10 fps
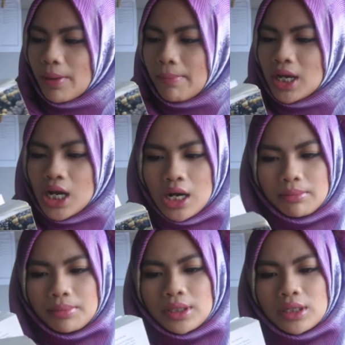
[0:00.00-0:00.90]
pick up
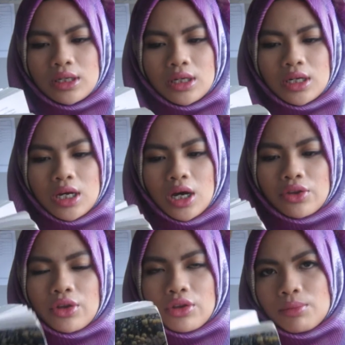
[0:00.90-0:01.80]

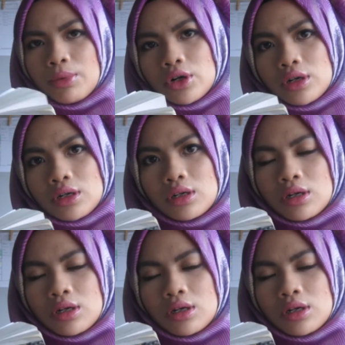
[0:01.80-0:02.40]
another book.